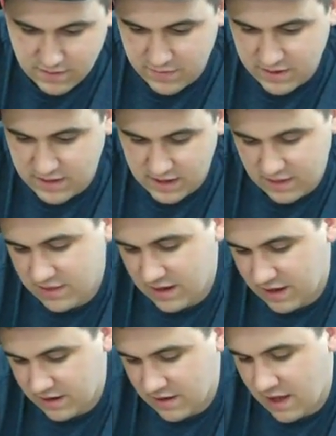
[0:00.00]
I mean, they
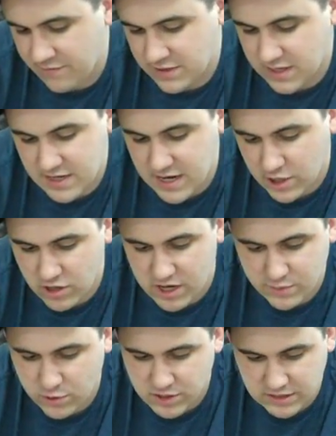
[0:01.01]
they obviously can take
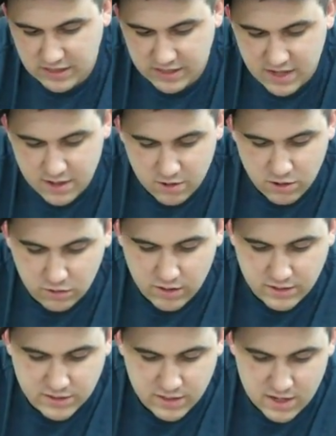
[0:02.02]
transports just like the other
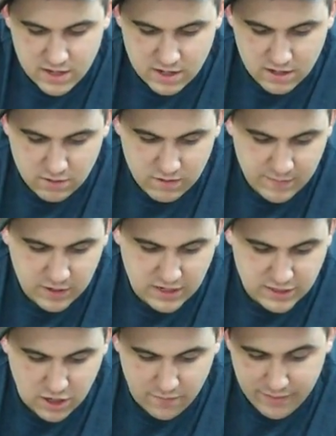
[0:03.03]
Ogryns. Ripper
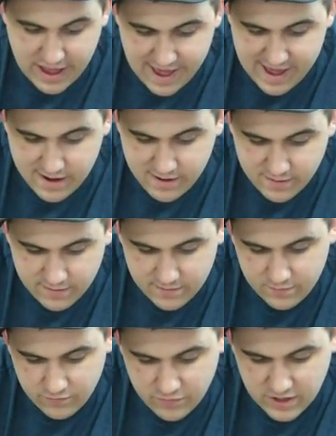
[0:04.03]
guns aren't bad,
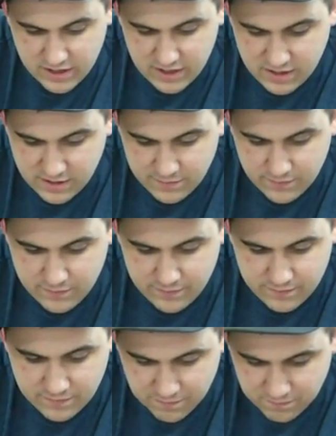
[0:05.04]
really,
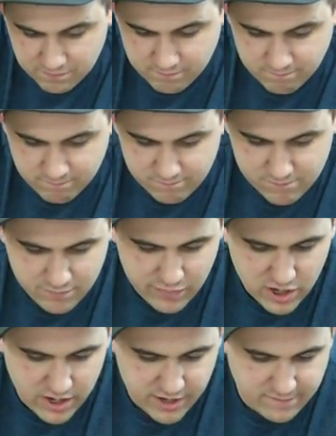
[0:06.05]

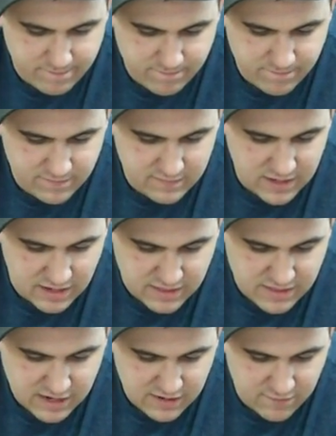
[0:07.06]
but I
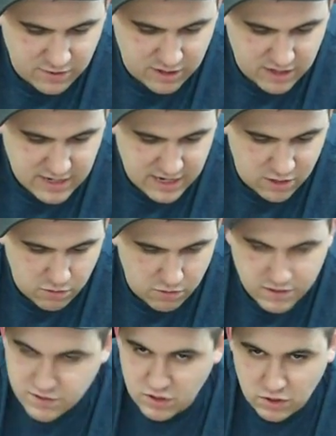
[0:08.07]
think if you're going to take
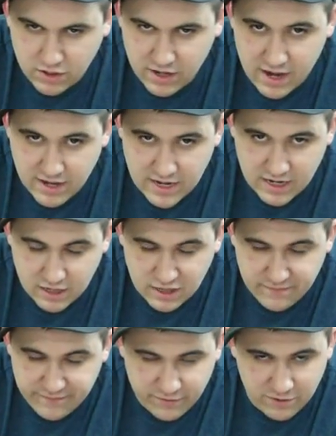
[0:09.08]
Ogryns, you're looking at taking
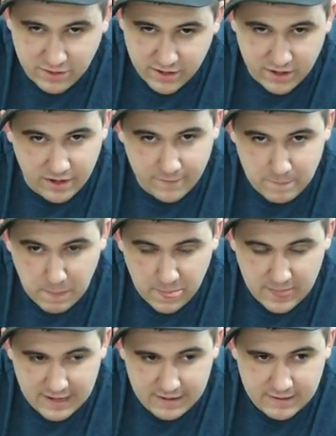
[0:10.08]
them for the,
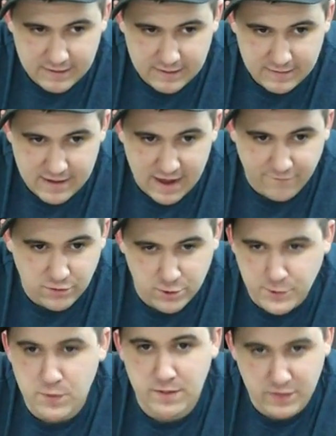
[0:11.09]
not for
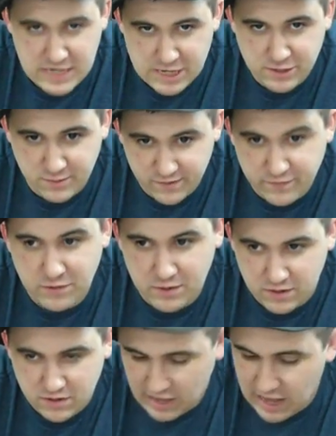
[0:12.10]
their shooting potential, but for
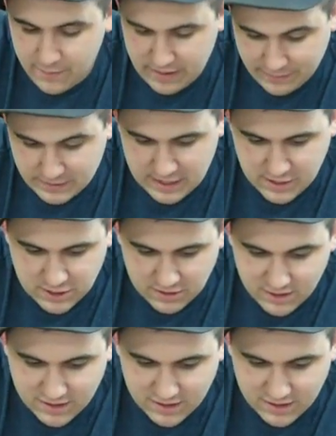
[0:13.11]
their combat potential